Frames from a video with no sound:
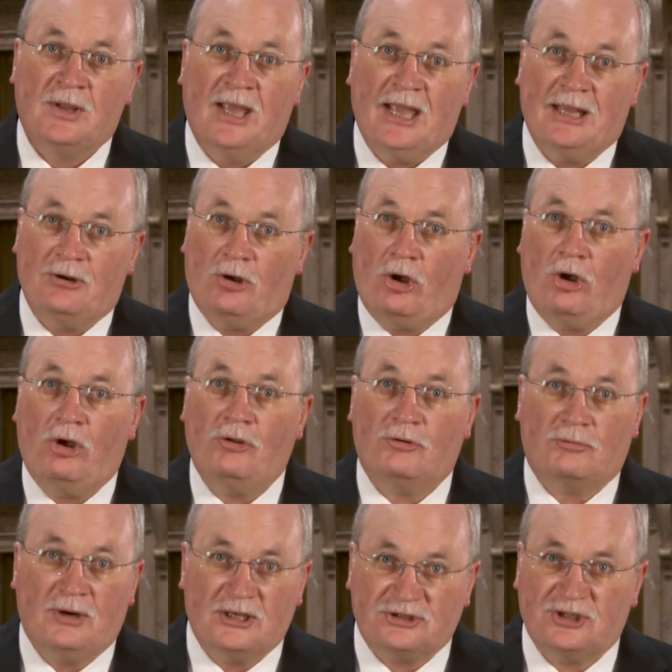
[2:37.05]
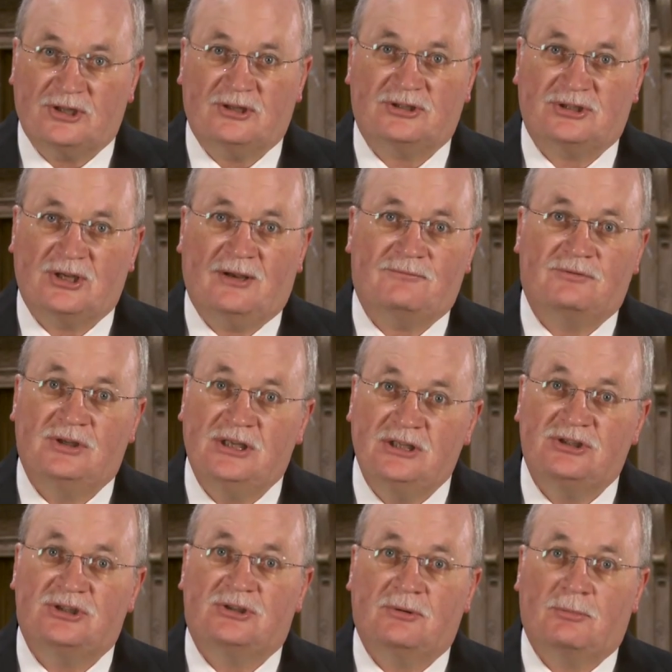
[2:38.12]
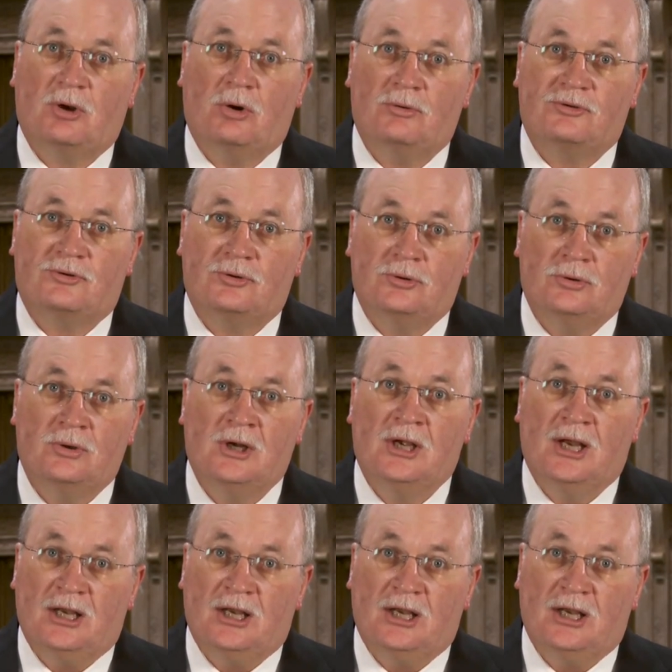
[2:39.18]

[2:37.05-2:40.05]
and all the rest of the stuff needs to go through